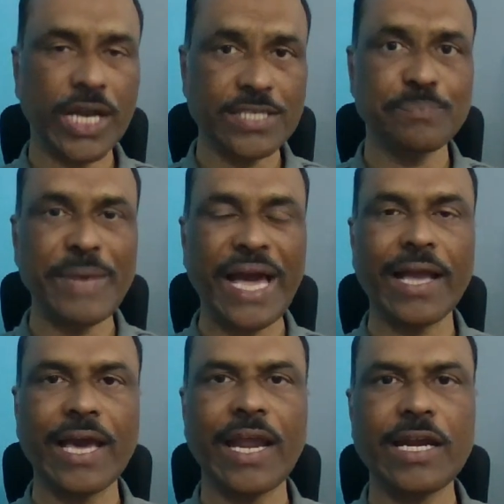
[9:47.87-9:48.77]
is
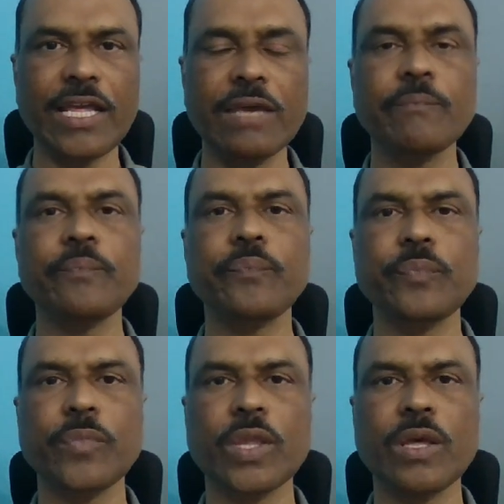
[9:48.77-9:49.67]
bank guarantee,
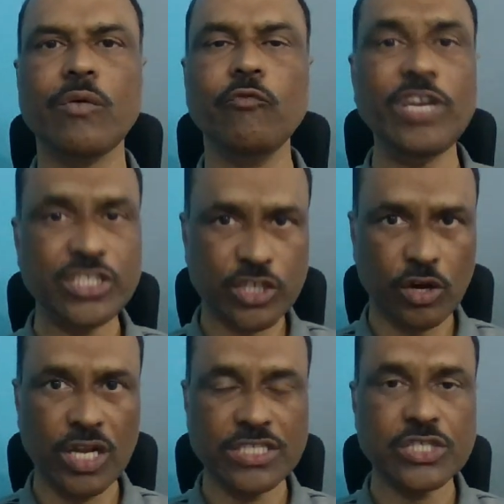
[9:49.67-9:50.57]
which
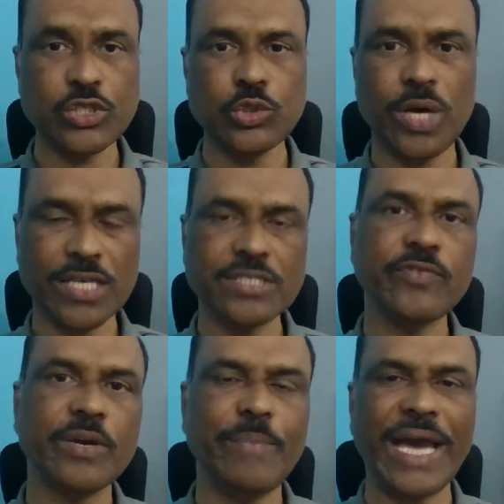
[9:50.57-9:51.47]
colleges do ask
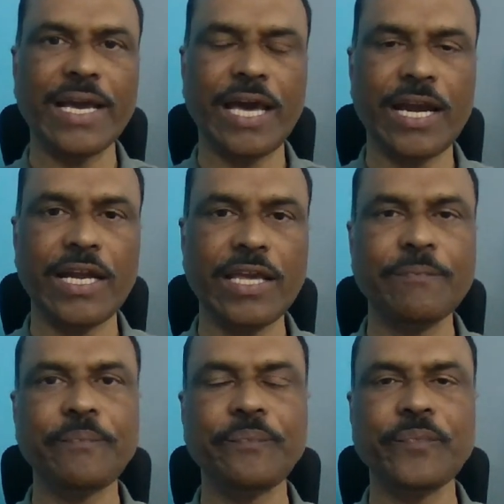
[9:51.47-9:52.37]
for bank guarantee,
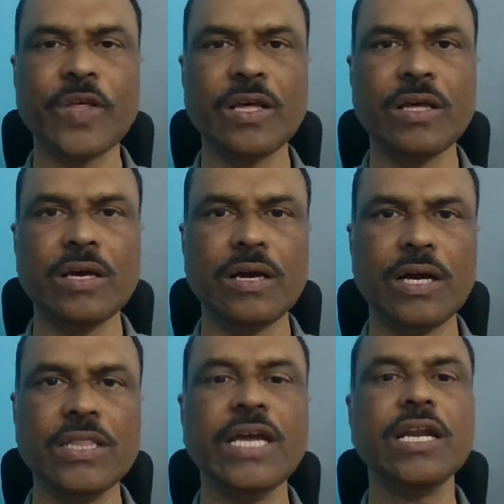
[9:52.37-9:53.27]

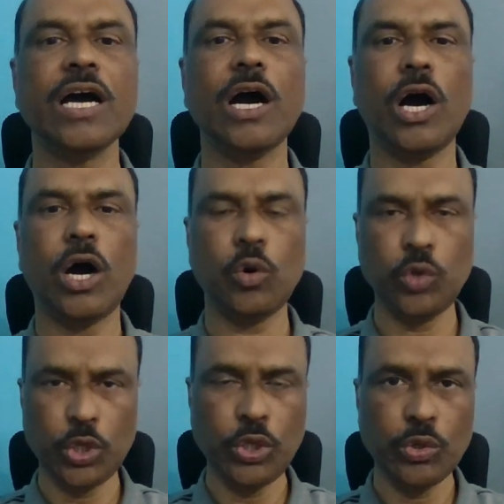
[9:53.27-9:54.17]
and then
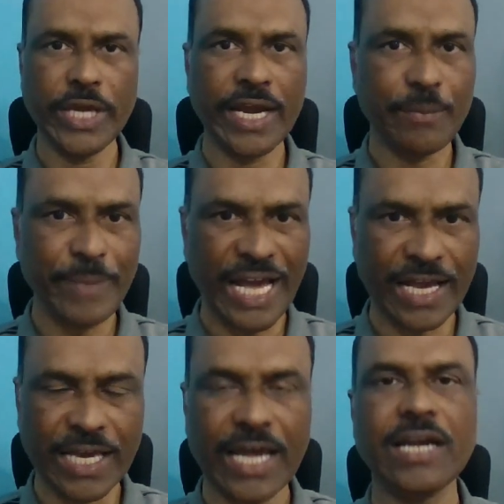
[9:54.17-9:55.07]
how do you get a
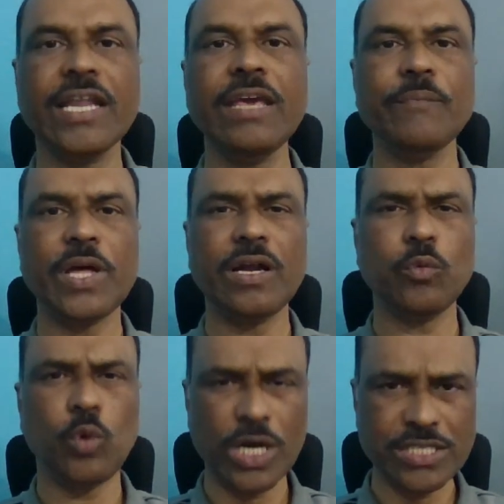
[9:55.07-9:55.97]
bank guarantee,
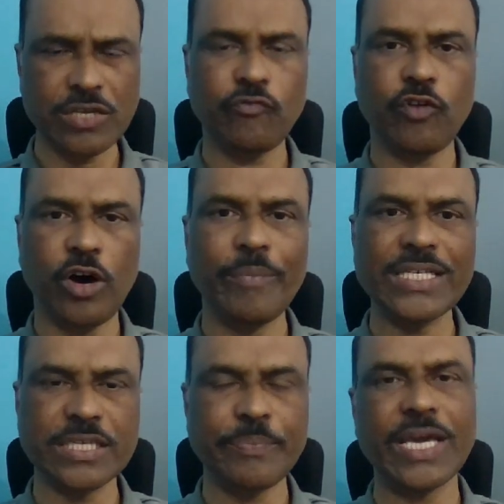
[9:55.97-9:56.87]
and what is the
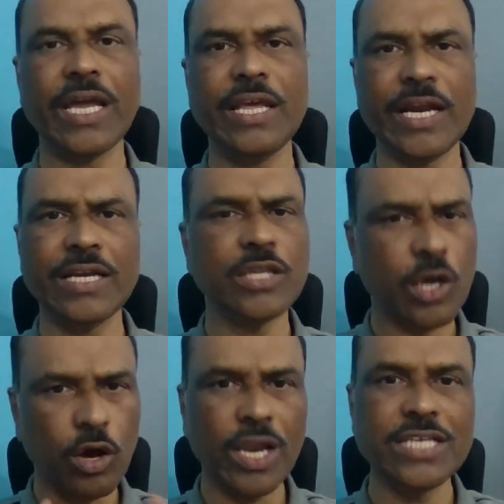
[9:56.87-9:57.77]
format typically, right? The
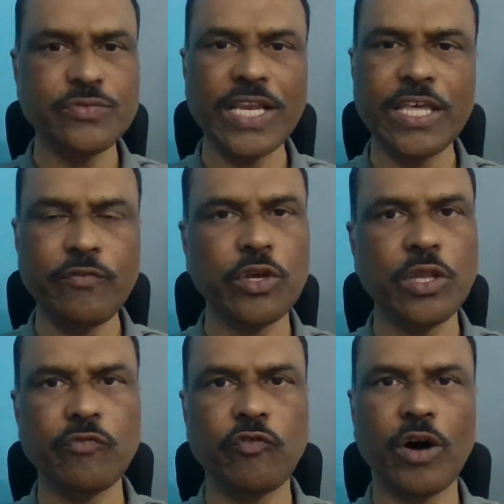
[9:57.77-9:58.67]
college will give you
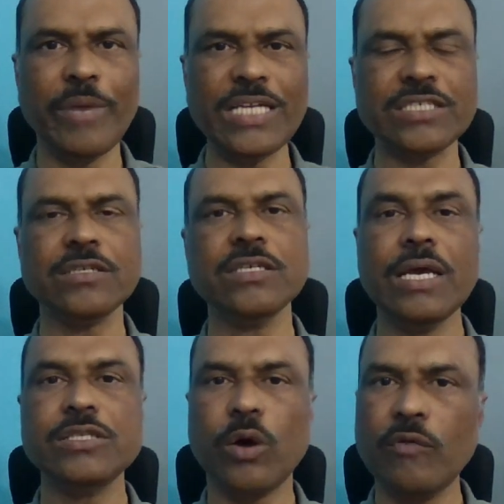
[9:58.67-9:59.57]
the format.
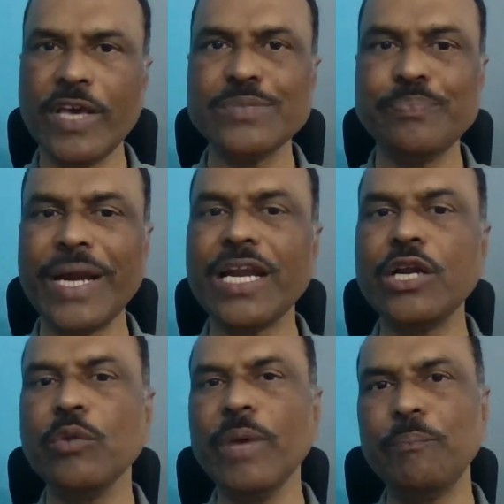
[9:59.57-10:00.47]
It's always better
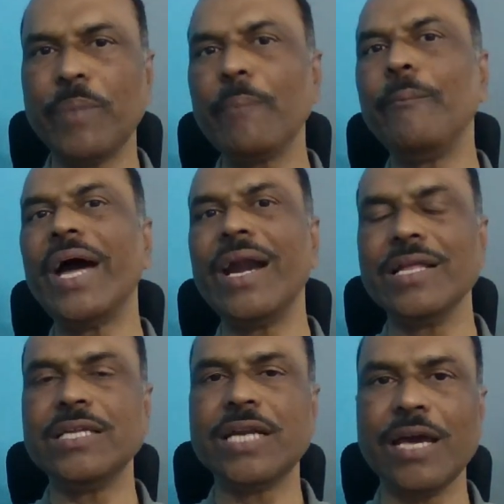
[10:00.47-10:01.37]
to be prepared
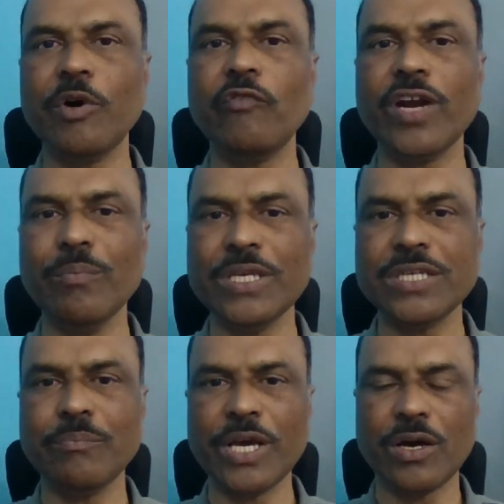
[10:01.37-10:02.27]
at the time of
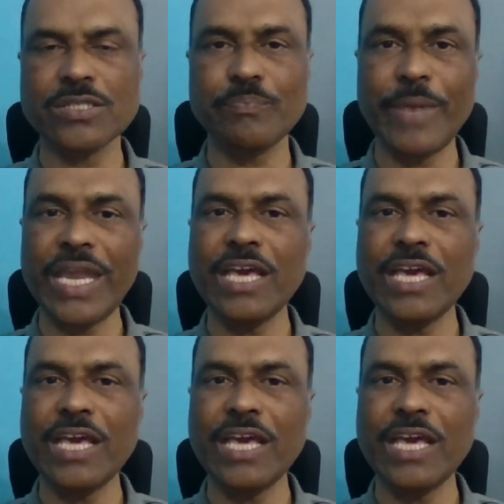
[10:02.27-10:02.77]
admission, because many